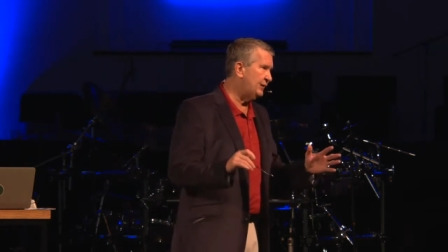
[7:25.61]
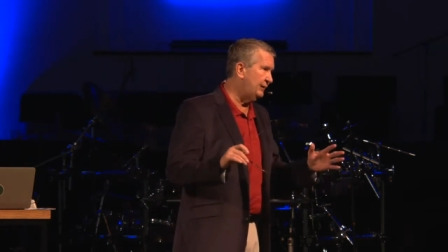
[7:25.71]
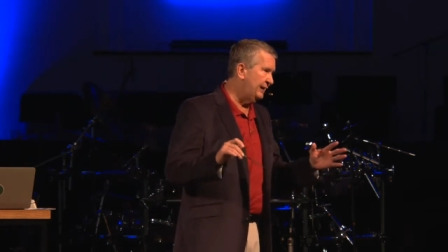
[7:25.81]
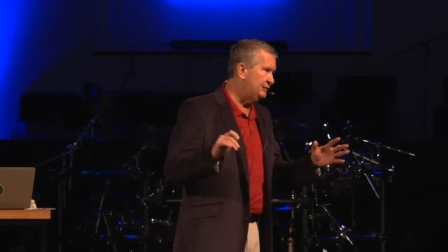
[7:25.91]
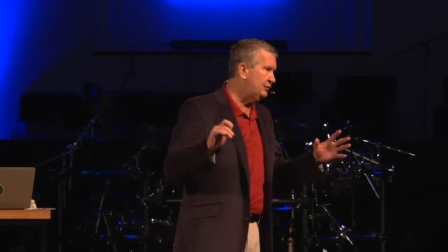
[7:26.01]
are,
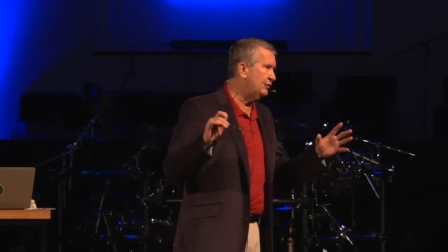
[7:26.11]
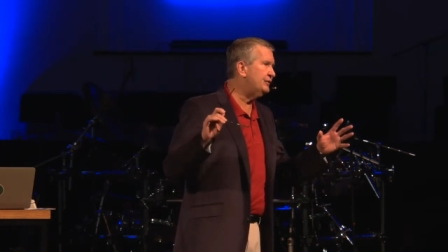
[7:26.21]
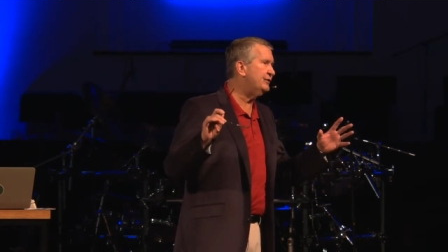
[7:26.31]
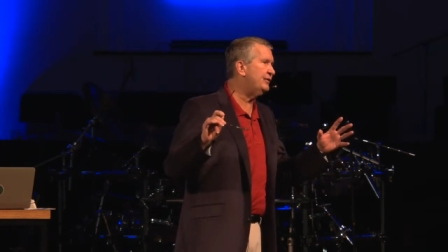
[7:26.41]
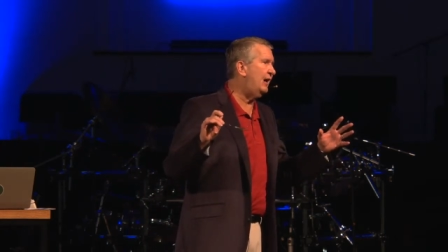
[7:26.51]
these
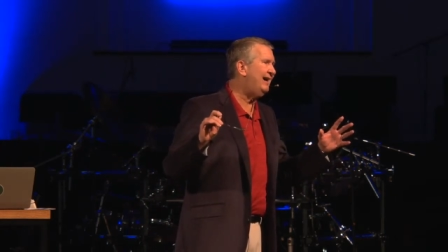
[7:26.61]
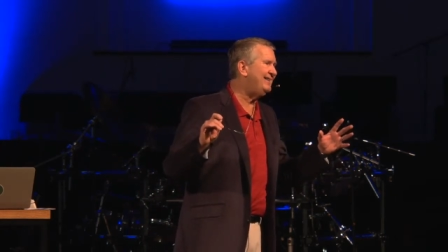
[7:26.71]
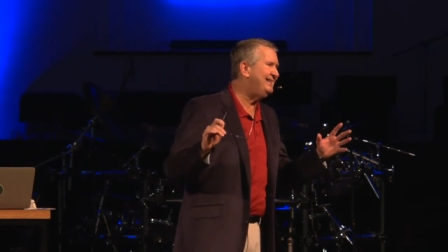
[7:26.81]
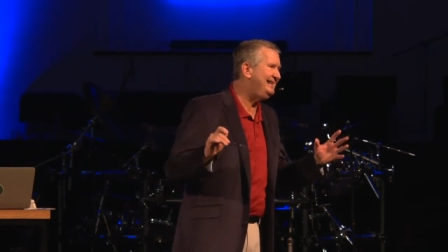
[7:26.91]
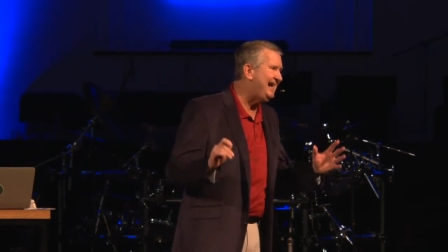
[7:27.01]
churches are
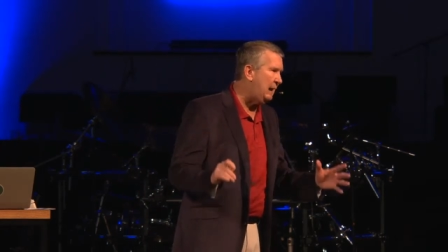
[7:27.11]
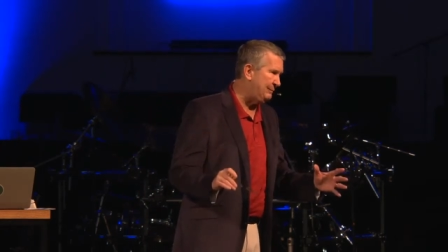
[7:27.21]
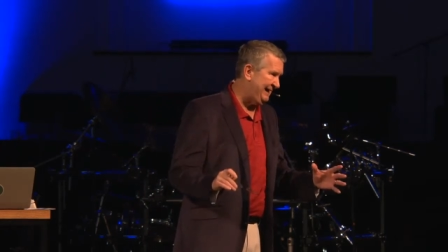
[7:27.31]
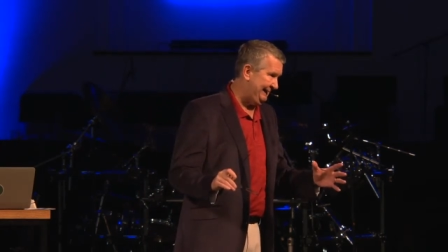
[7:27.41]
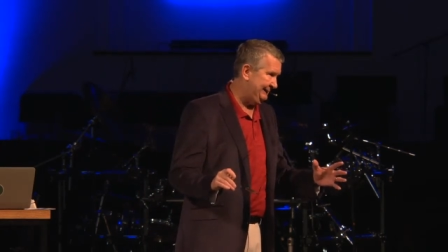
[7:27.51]

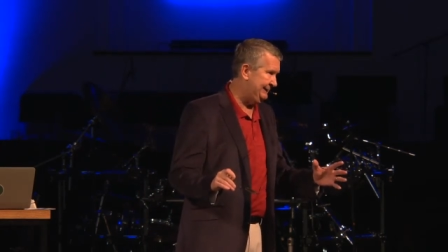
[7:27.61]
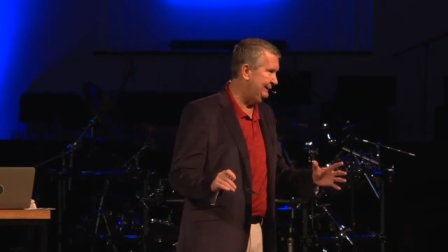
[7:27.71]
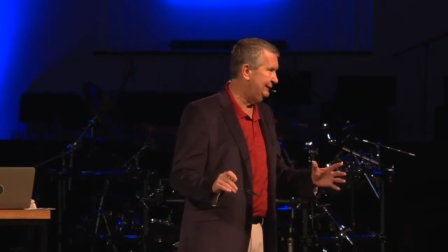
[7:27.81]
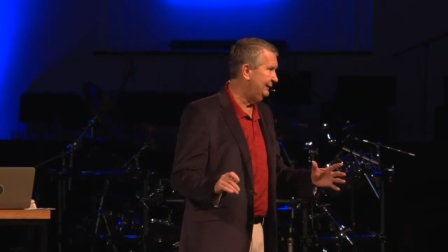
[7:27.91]
dominant